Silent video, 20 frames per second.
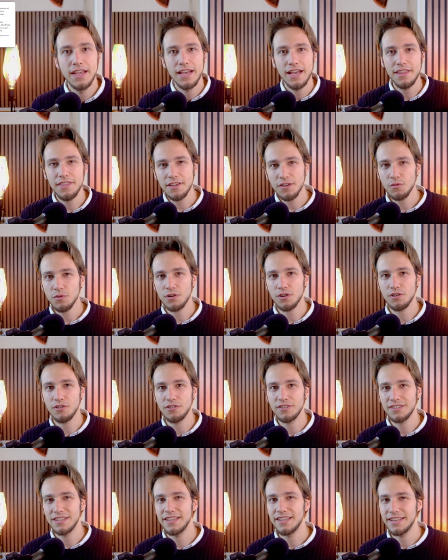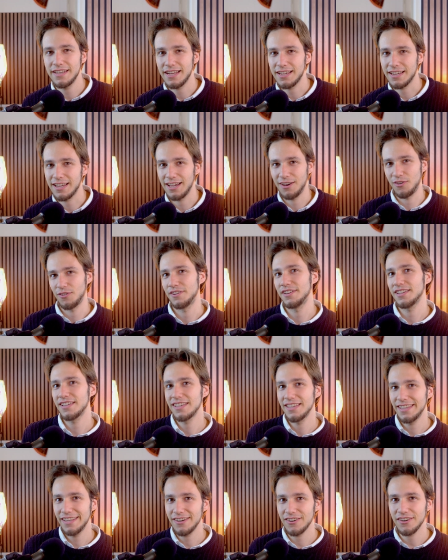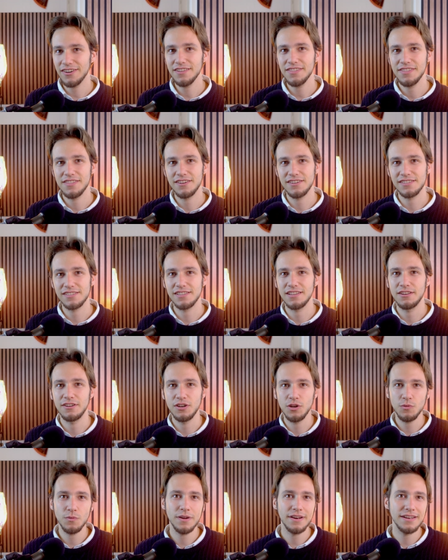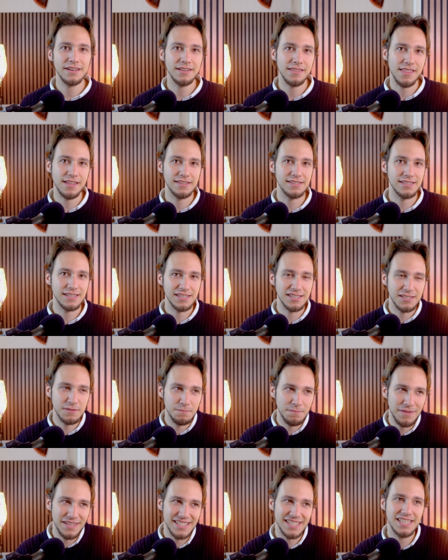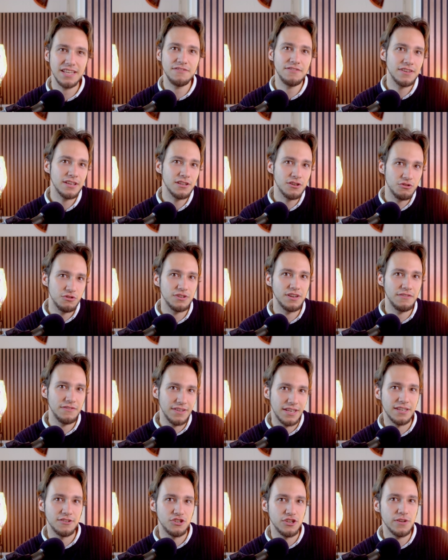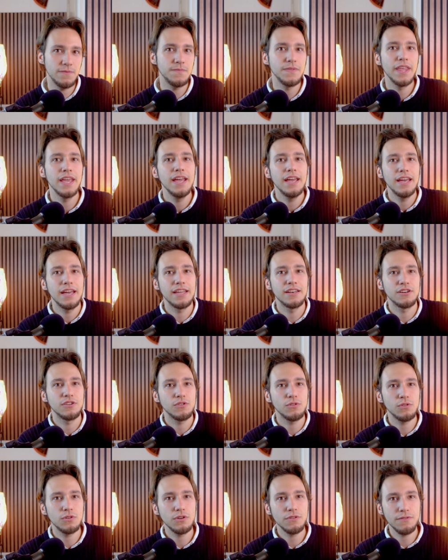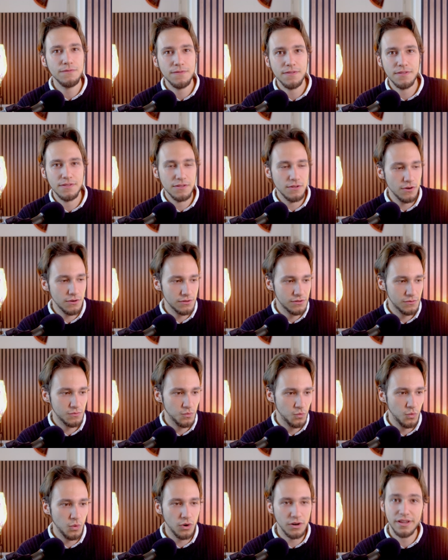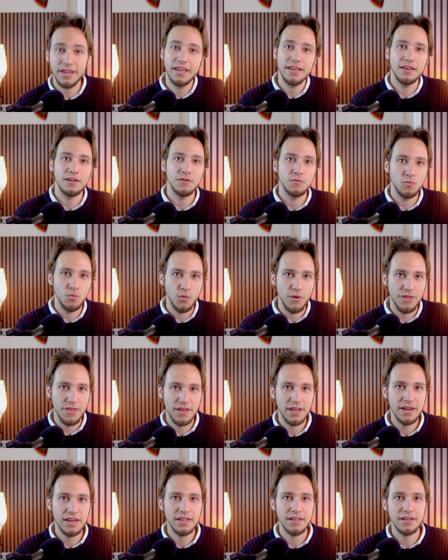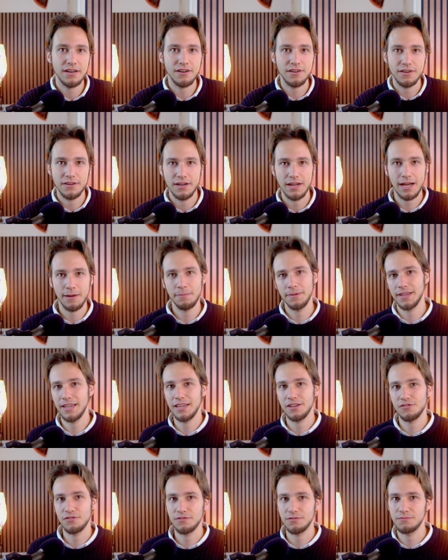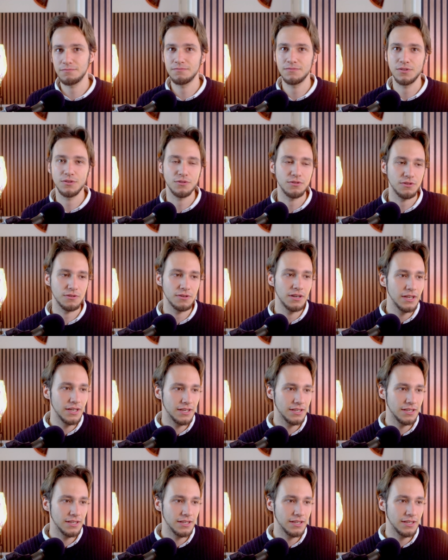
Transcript: I think we're currently in a chaotic era. There's no one that's specific to the VDG, and all of those working within it are application or